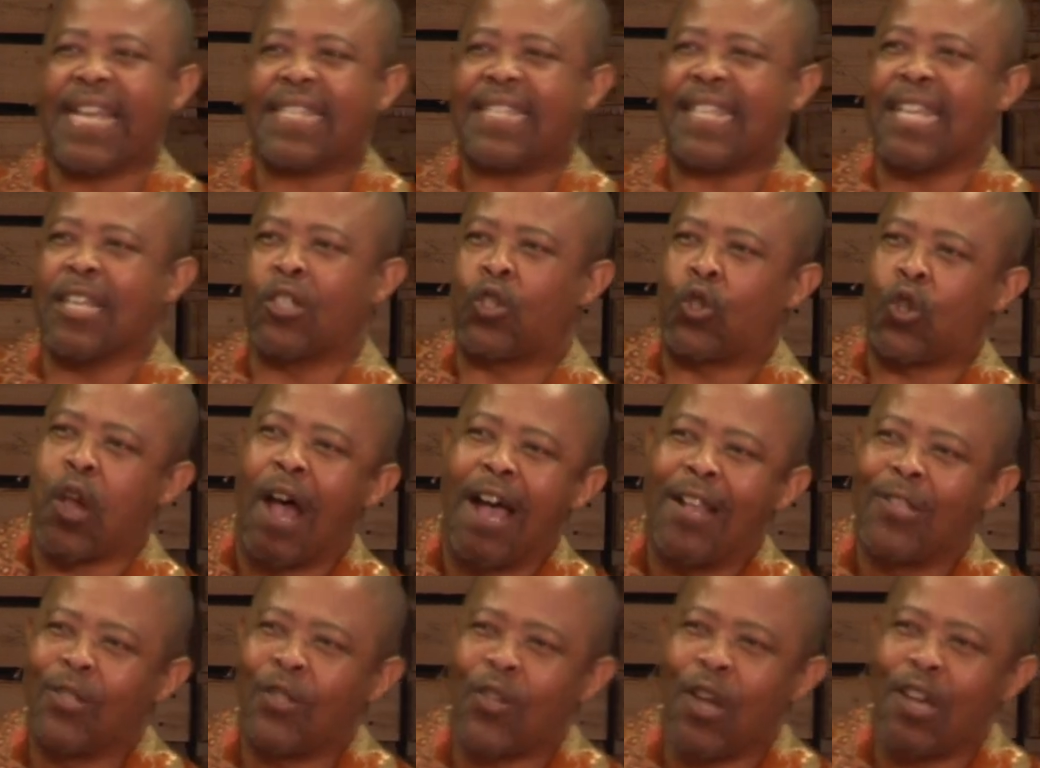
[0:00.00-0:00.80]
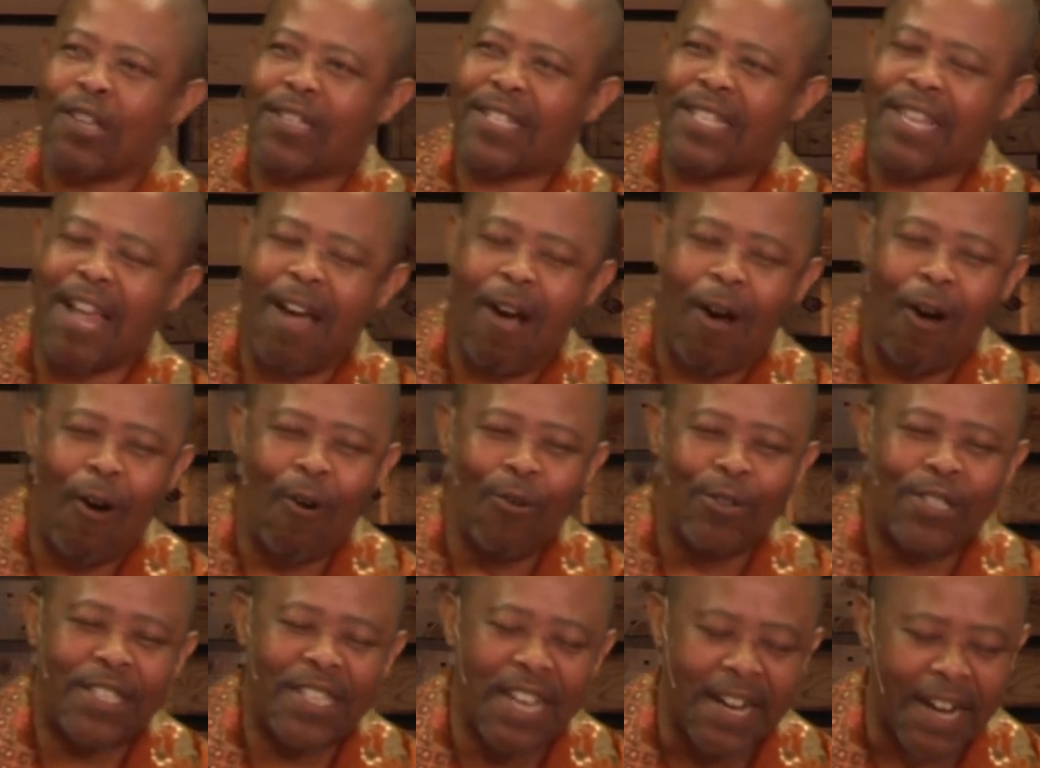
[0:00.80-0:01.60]
setshwantsho
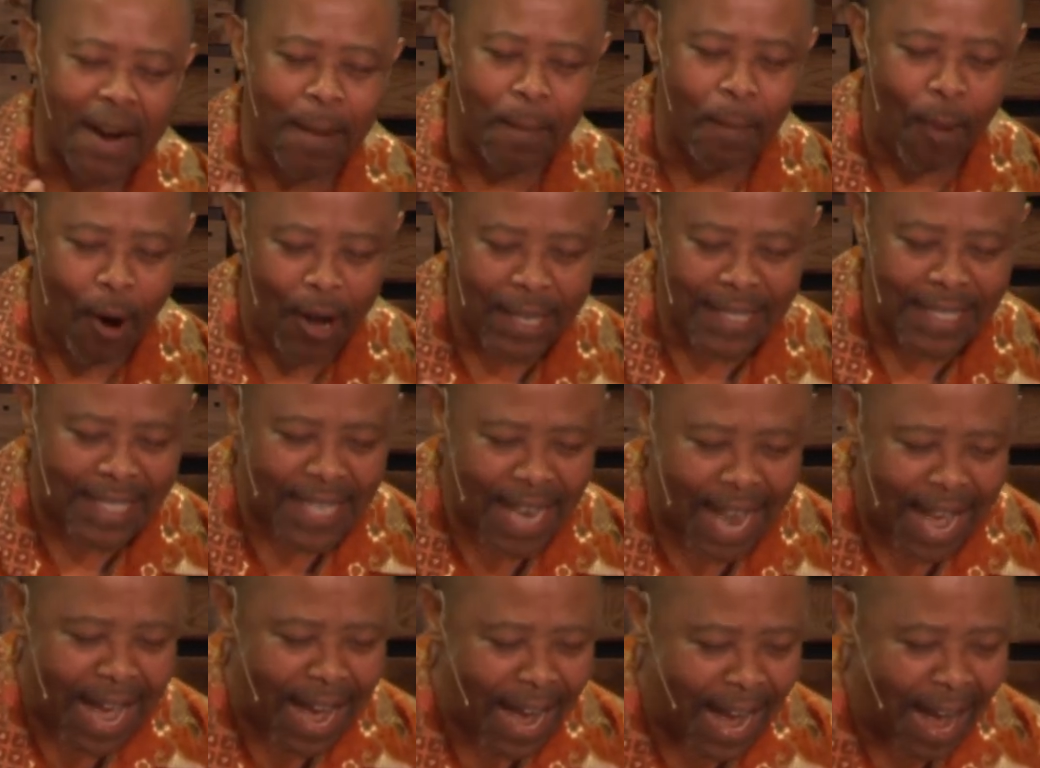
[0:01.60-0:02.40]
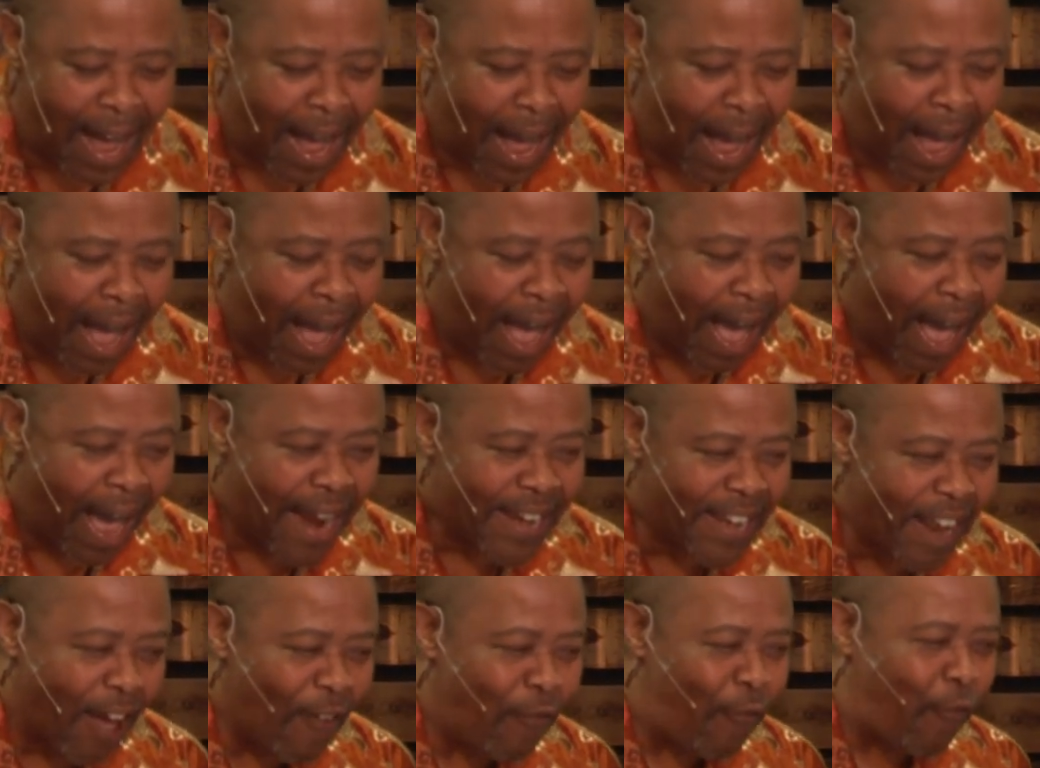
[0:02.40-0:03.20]
seo se re bontshang
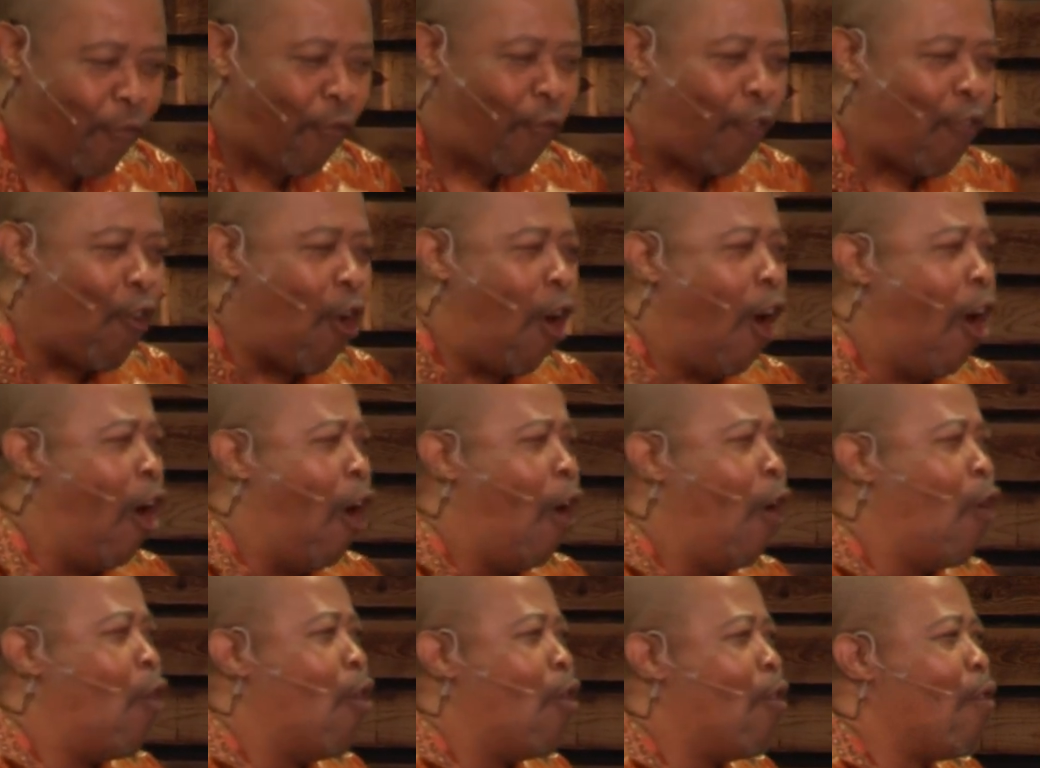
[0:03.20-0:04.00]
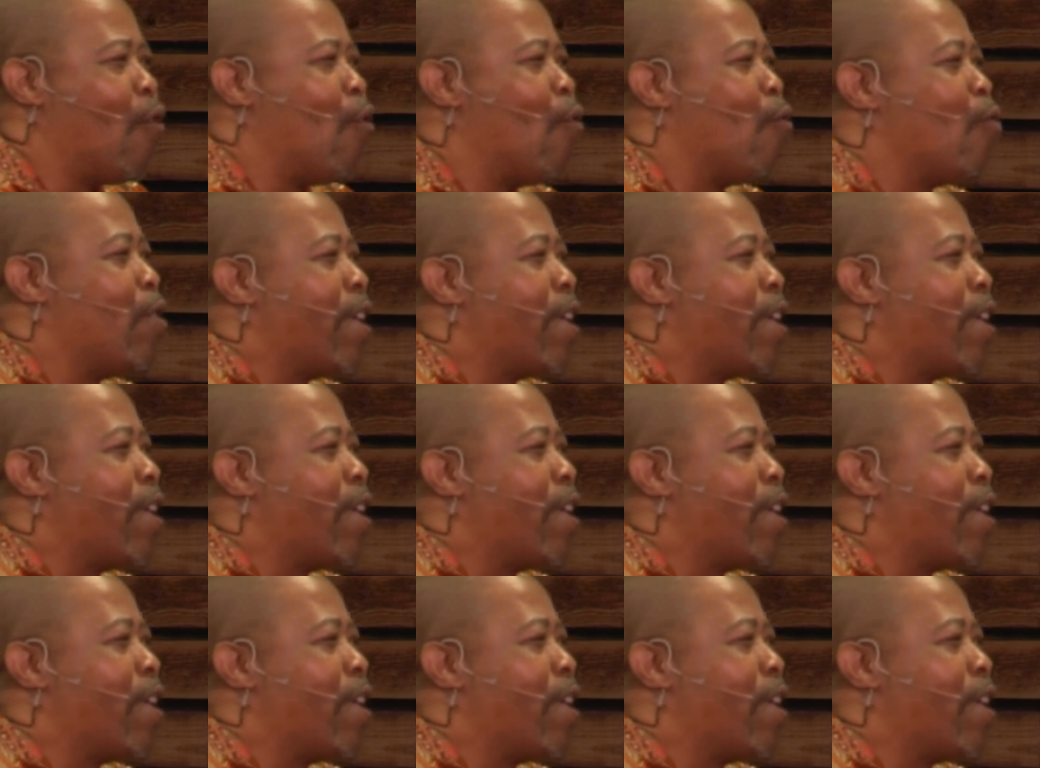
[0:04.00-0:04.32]
the flow